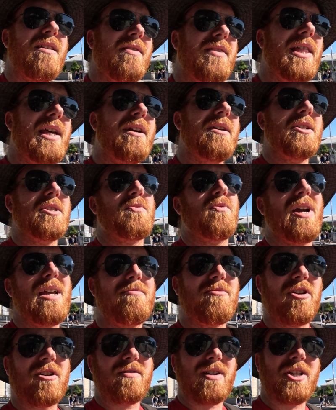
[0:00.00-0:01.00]
There's way
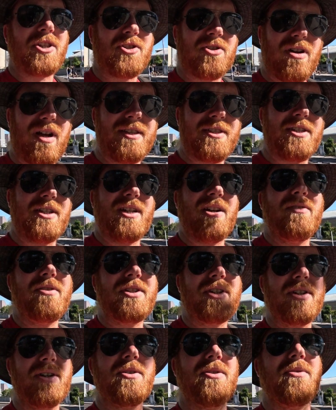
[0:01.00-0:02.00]
more restaurants to go
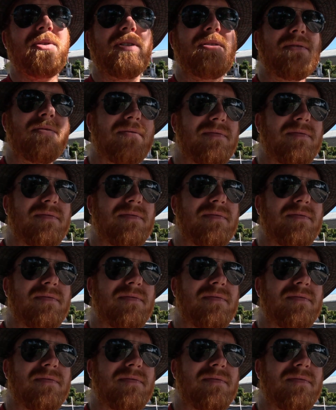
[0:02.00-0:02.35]
to.